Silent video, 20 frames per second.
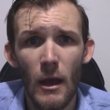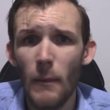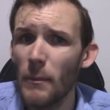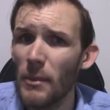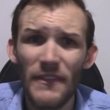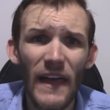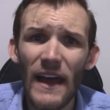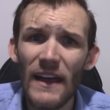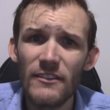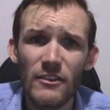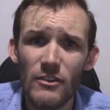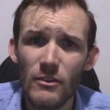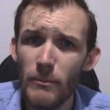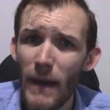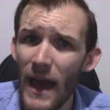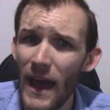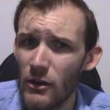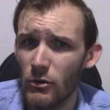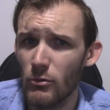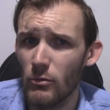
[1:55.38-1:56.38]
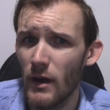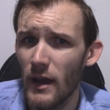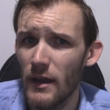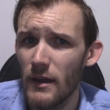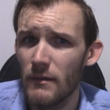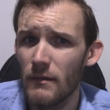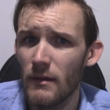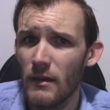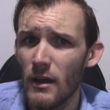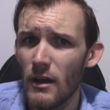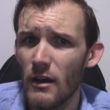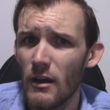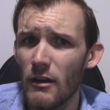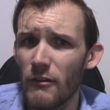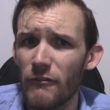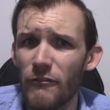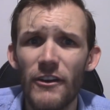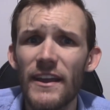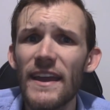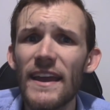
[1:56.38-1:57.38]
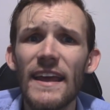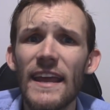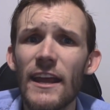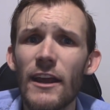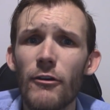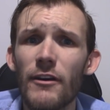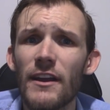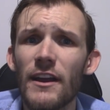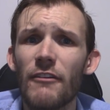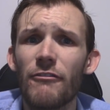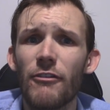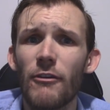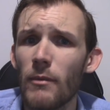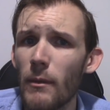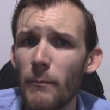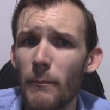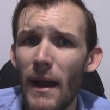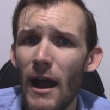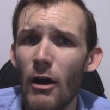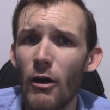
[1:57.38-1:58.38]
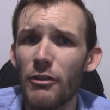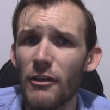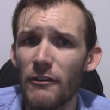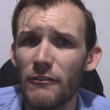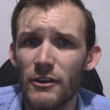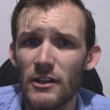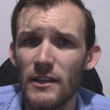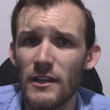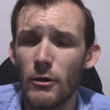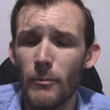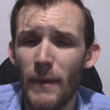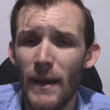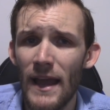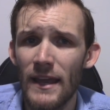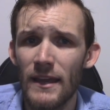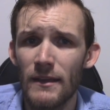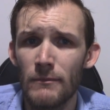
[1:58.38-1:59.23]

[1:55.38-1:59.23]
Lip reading: But that doesn't matter, right? Forget hearing it from the mouth of Khalil Mack